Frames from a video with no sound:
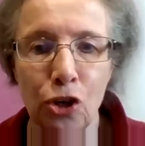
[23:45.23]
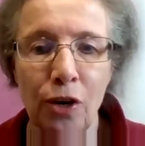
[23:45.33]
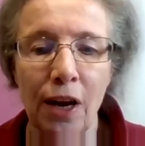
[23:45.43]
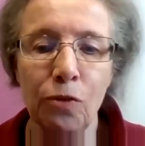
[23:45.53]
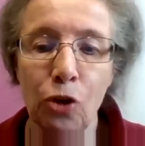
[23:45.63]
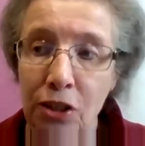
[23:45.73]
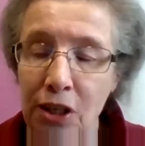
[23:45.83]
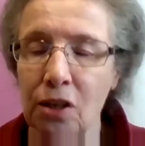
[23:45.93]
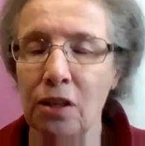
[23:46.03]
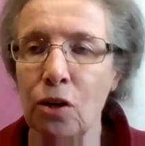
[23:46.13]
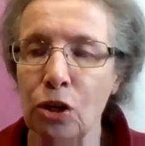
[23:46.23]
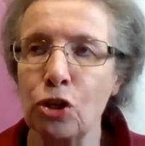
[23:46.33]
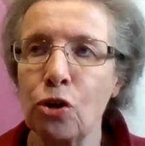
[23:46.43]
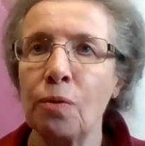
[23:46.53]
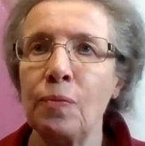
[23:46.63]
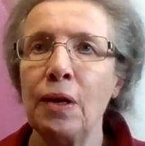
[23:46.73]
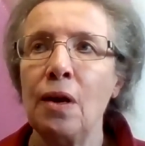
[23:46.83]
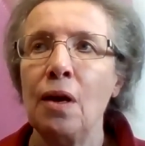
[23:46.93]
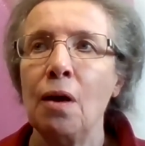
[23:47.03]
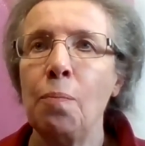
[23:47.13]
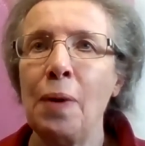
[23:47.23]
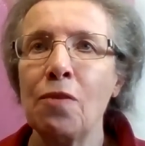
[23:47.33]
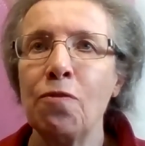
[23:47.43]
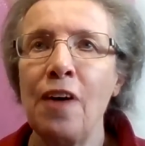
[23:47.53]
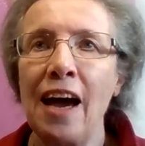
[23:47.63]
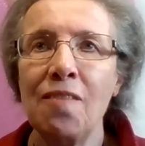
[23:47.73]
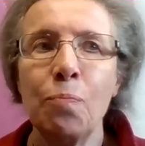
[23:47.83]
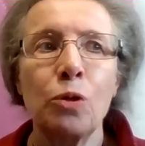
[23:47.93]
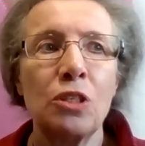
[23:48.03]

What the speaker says: and I've looked at the literature, about 5%,